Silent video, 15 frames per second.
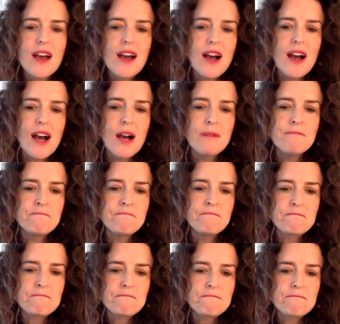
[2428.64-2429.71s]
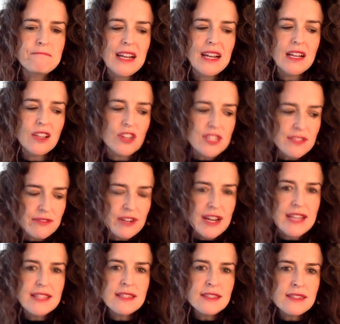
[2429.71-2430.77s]
I lost
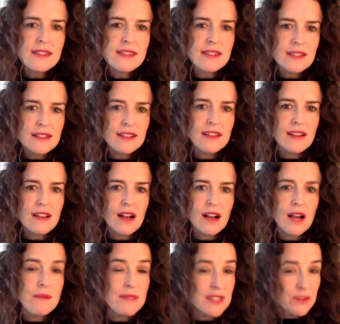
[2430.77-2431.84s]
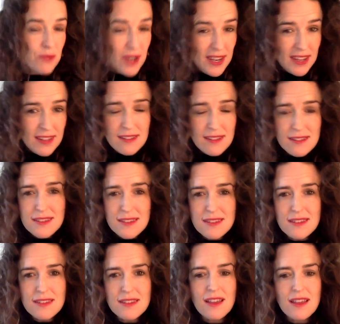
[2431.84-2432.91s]
friends. I missed
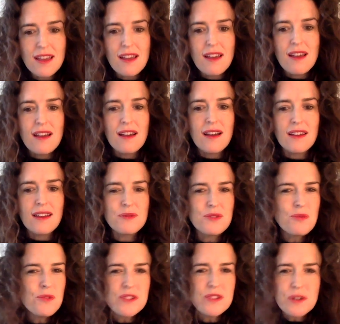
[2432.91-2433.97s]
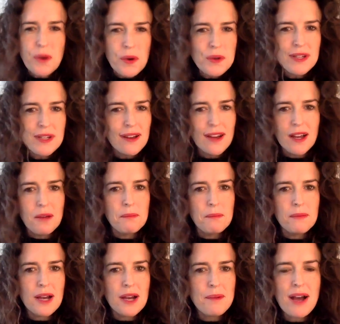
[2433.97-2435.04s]
weddings. There was almost no time,
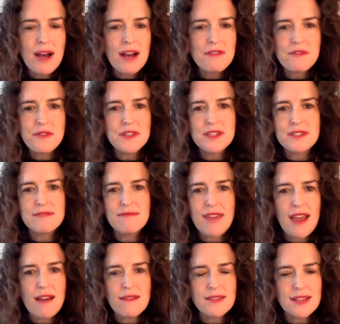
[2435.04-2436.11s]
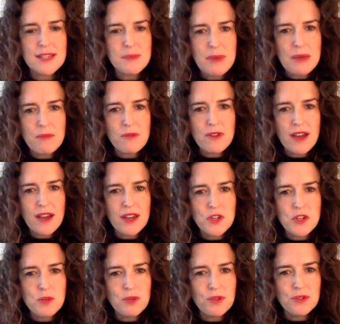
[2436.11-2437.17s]
apart from the hours I spent with our
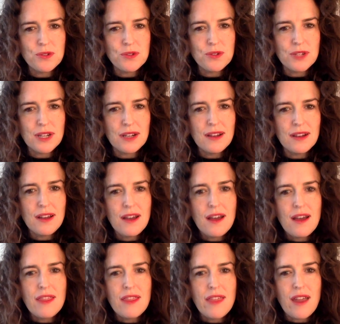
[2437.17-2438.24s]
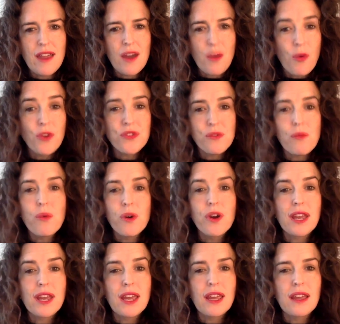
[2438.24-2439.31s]
newborn daughter, that I wasn't
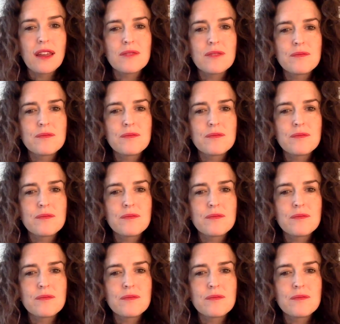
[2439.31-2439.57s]
working.